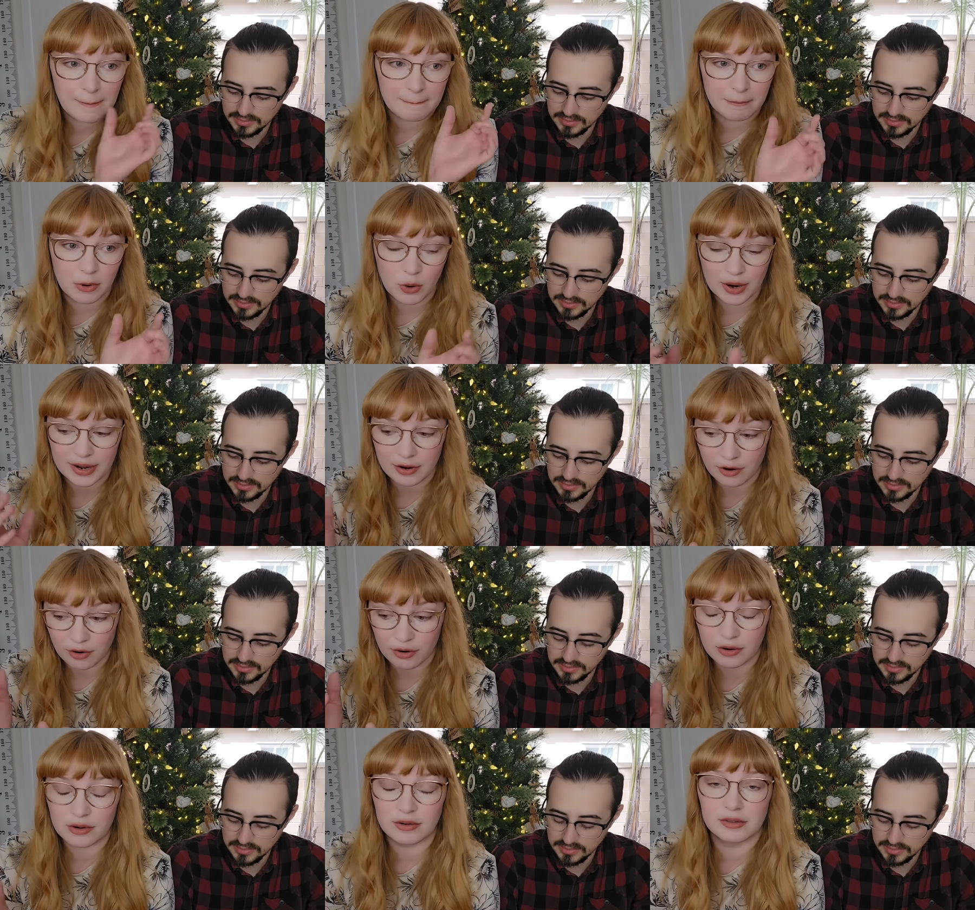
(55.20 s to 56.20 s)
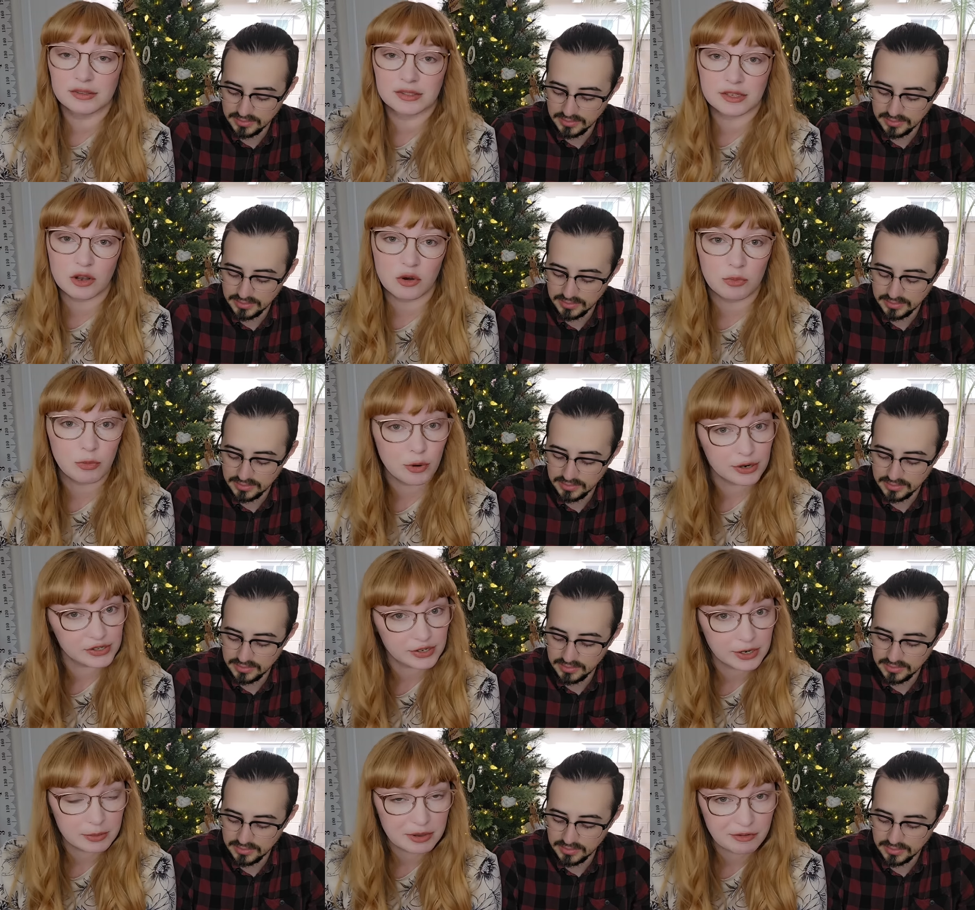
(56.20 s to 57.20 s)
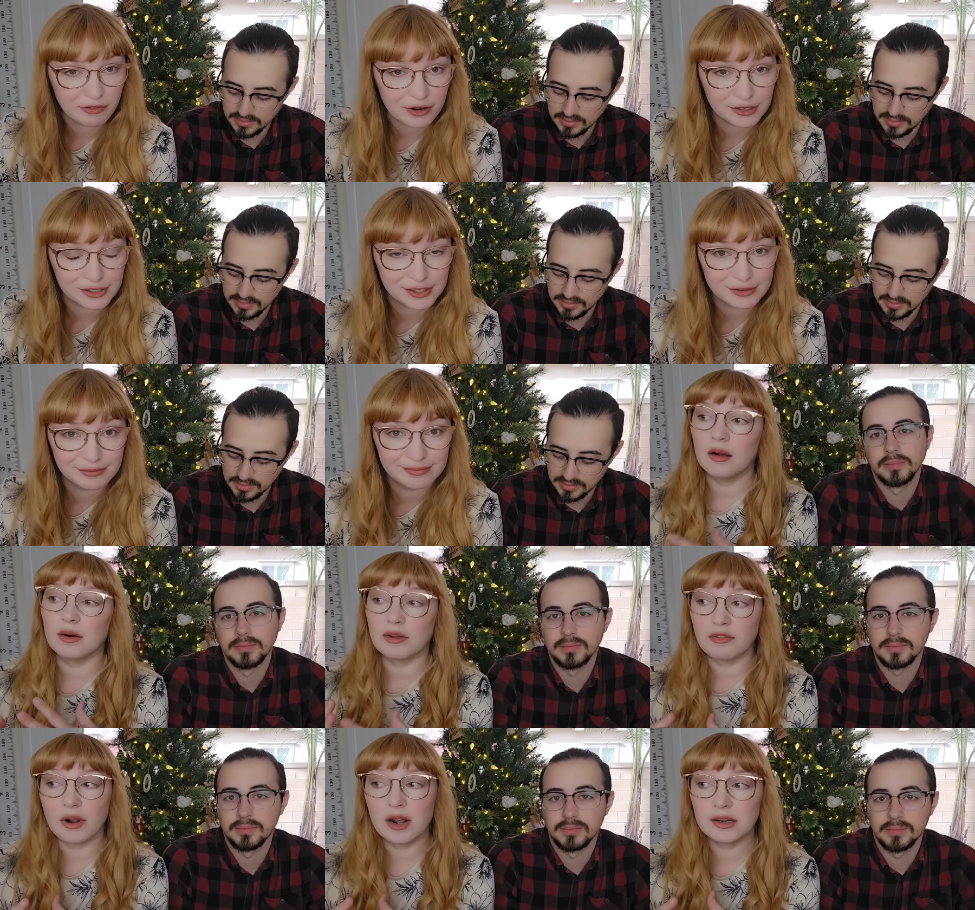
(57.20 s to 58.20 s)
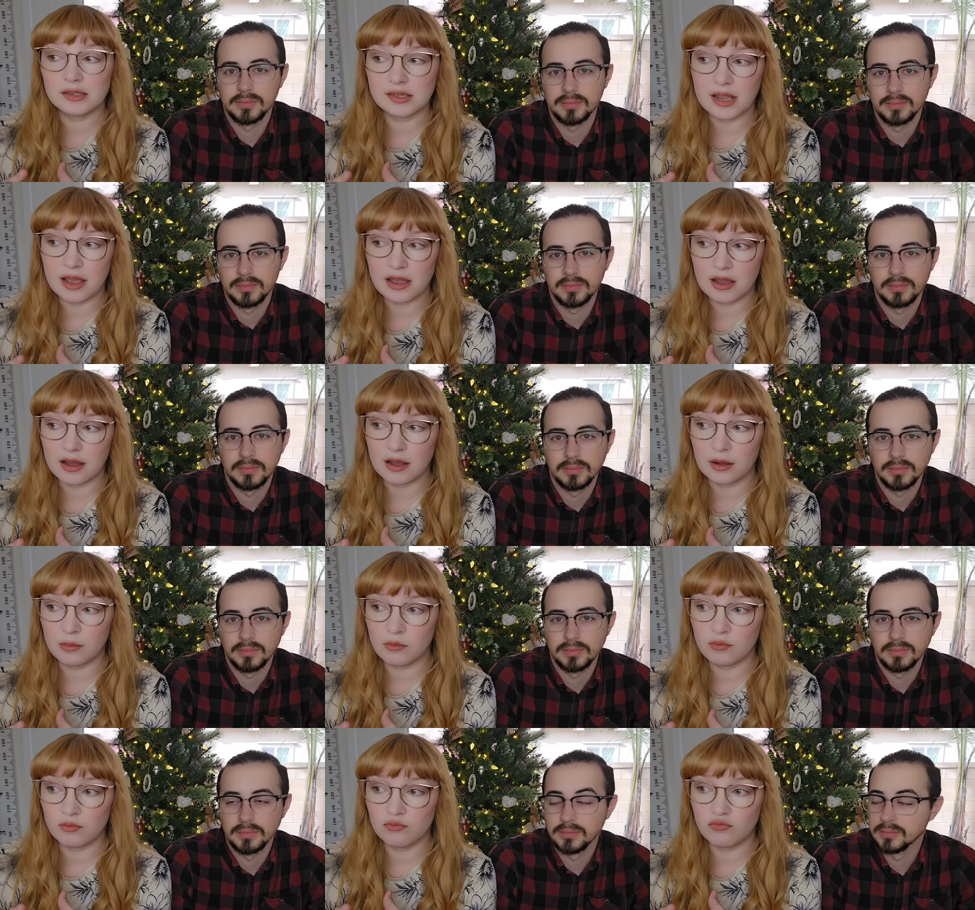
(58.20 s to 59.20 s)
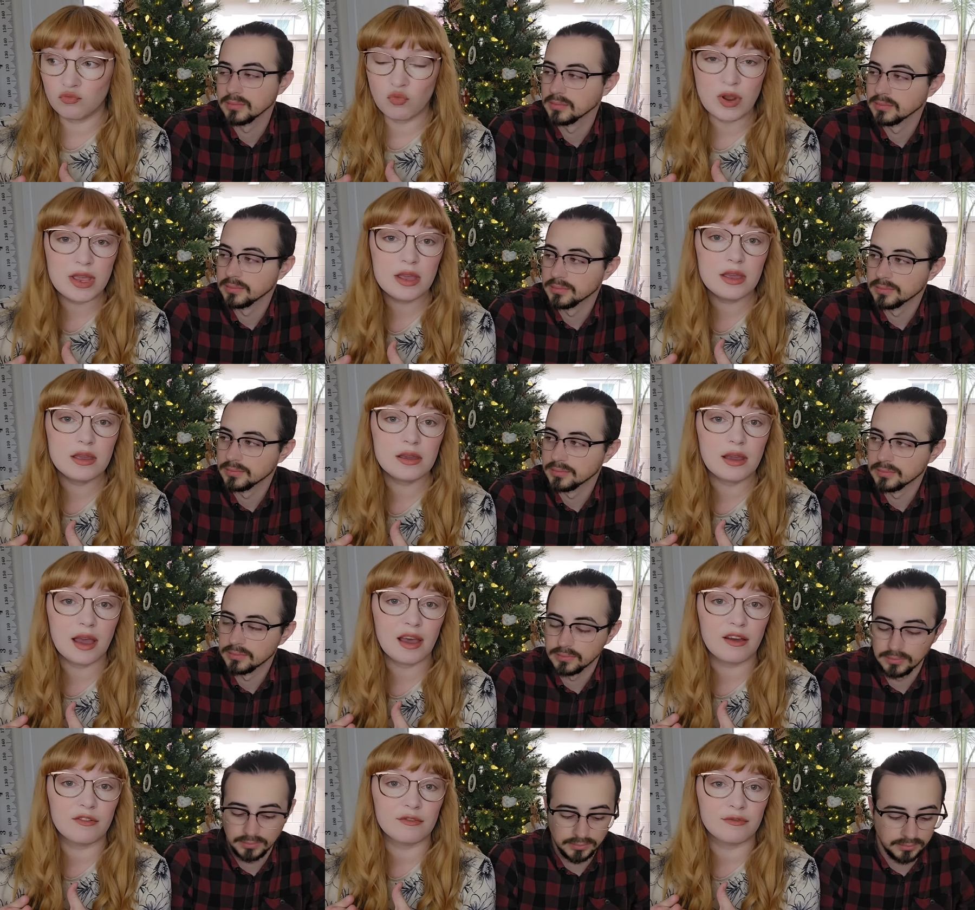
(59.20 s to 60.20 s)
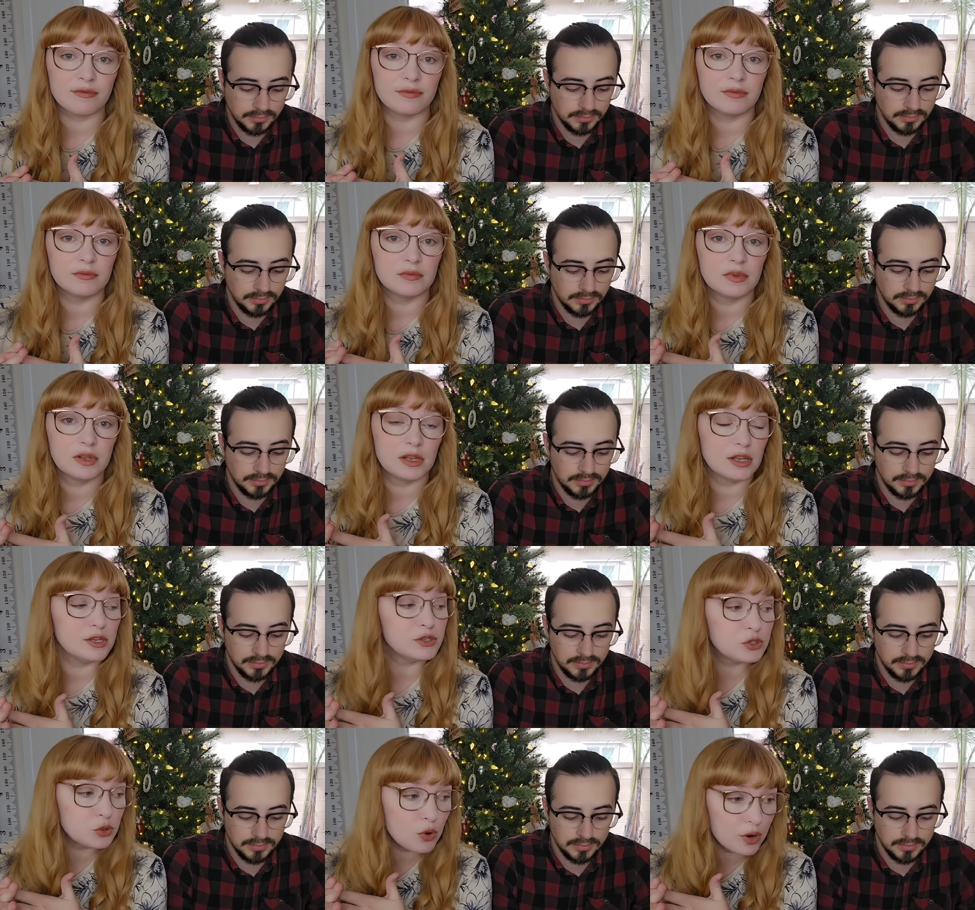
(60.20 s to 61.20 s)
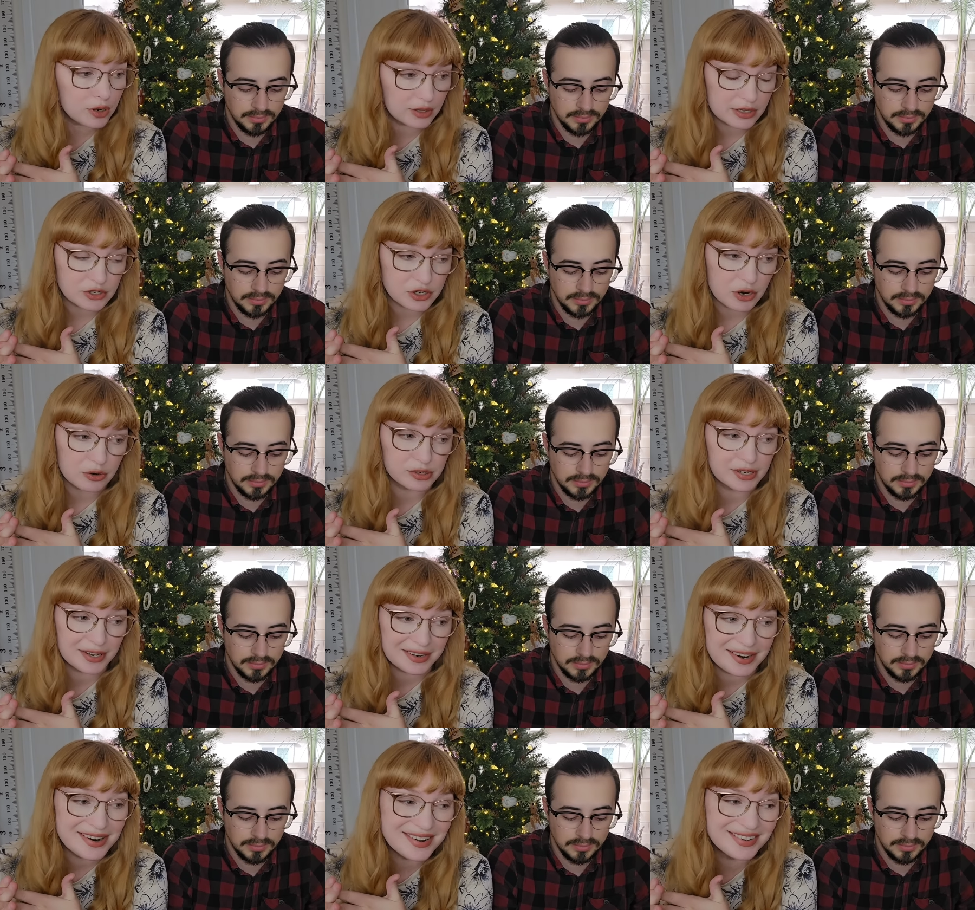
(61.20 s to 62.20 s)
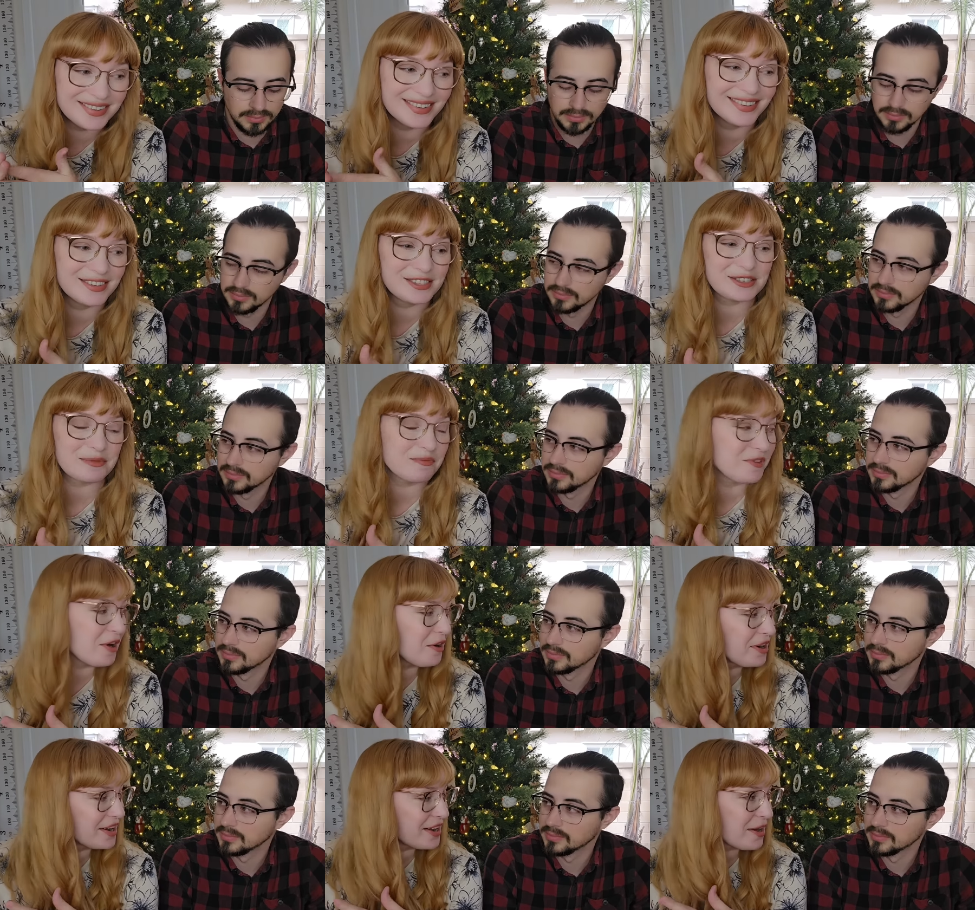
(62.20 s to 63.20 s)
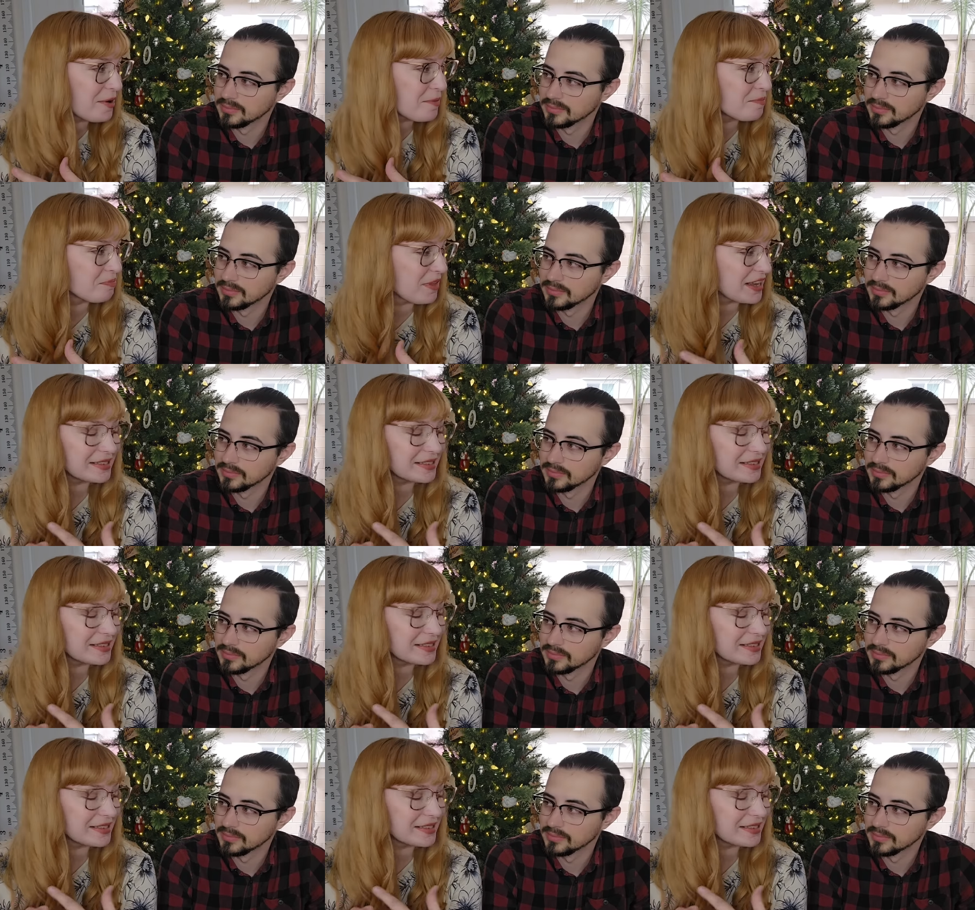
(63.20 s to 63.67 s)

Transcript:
Speaker 1: boy, girl. So boys are going to be first. Oh, and I forgot to say, um, we have historically chosen some very um, like